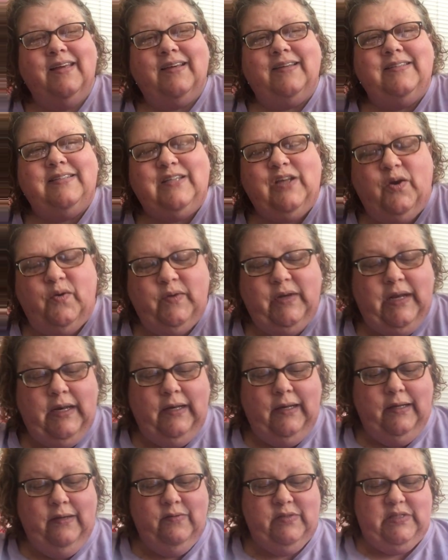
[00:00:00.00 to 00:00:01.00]
Because Tony
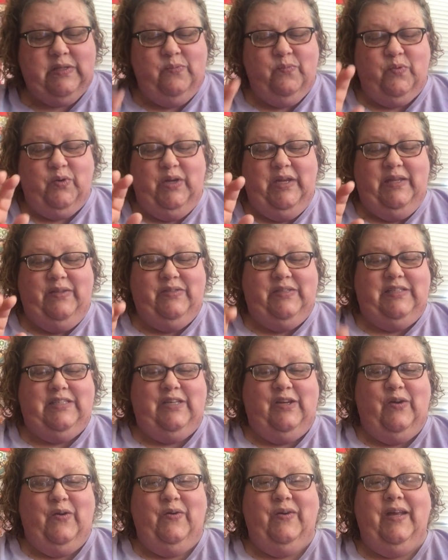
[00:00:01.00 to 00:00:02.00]
lives and breathes
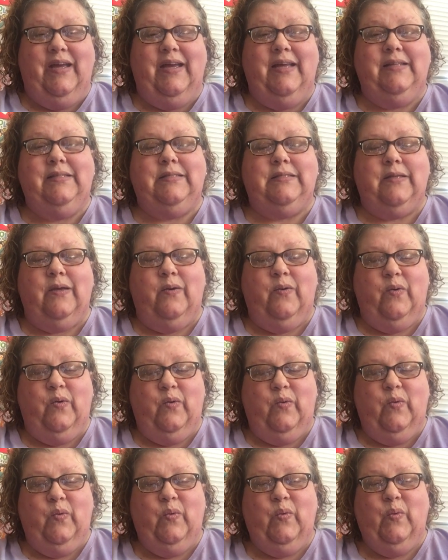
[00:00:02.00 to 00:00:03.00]
donuts.
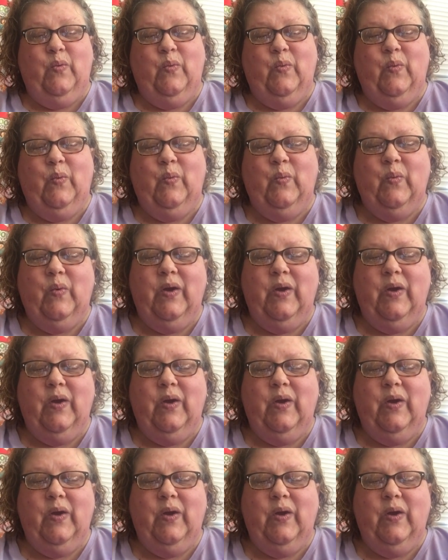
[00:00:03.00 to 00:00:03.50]
Oh.